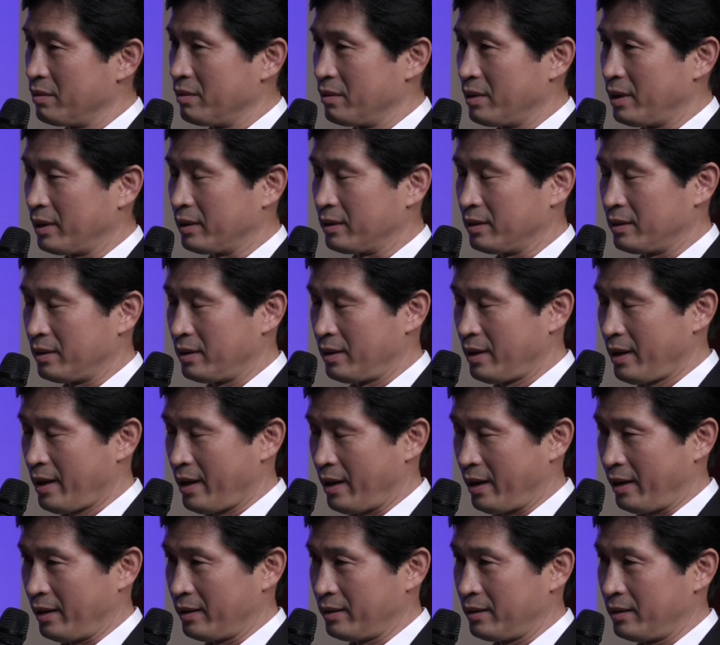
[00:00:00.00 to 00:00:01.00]
like
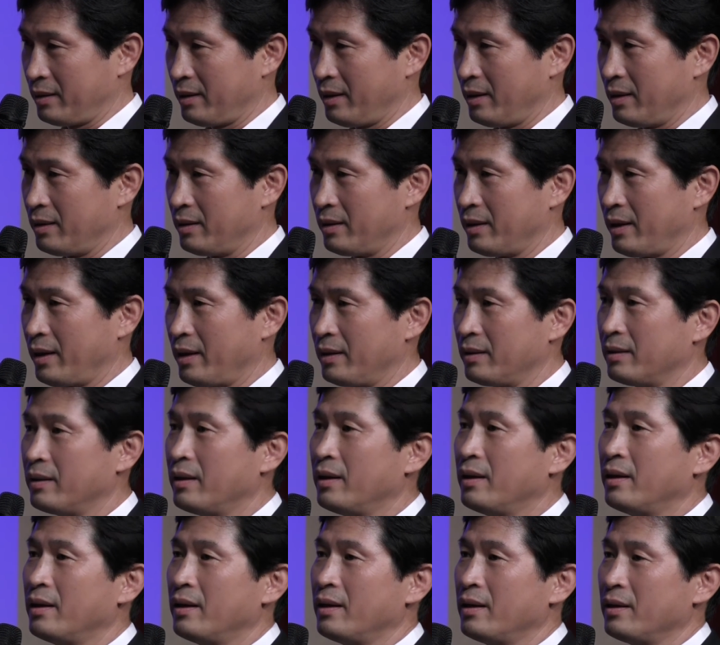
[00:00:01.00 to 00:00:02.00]
that, and then
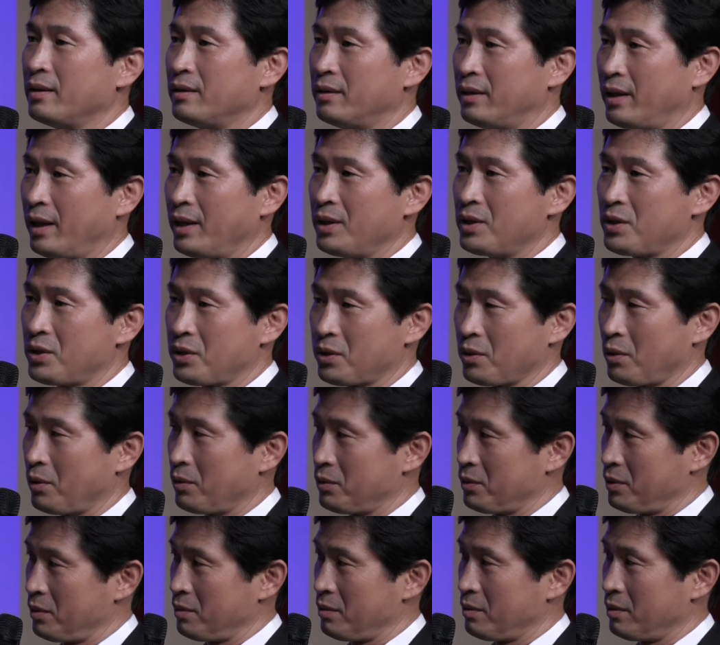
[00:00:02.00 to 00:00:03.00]
they
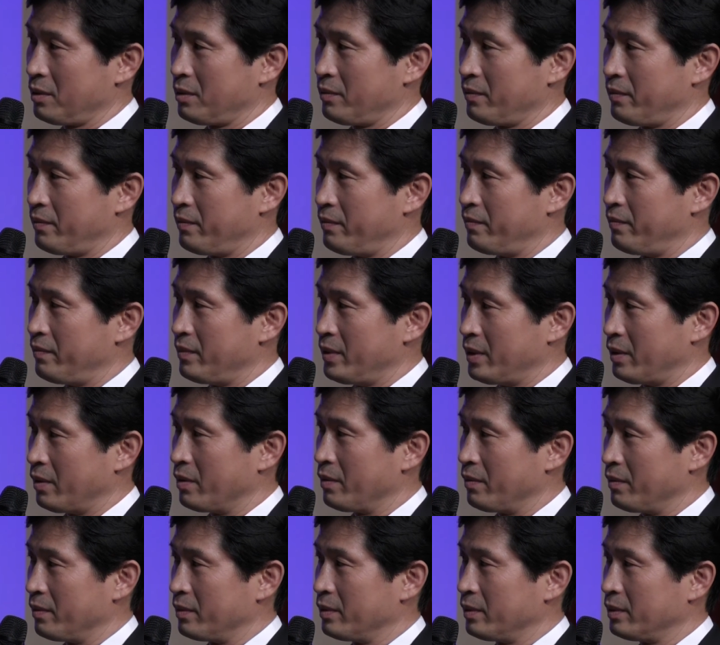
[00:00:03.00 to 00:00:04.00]
showed, you
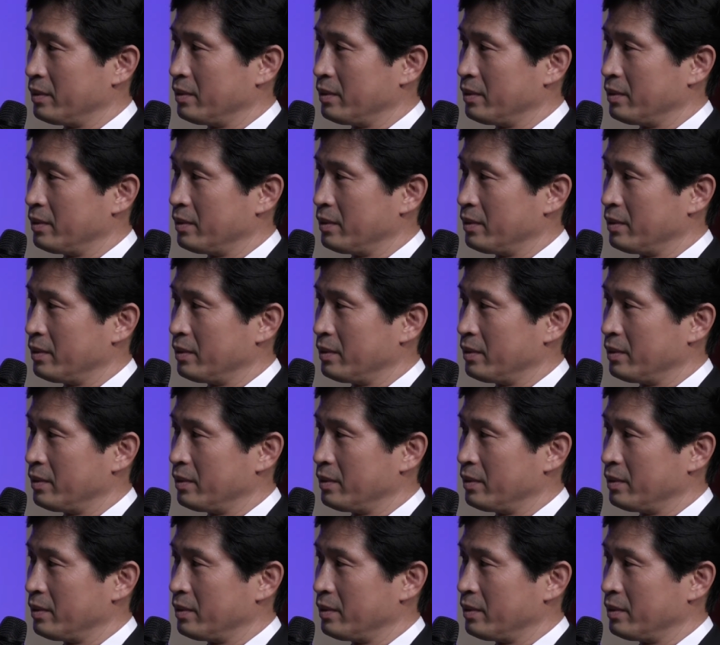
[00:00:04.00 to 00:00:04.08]
know,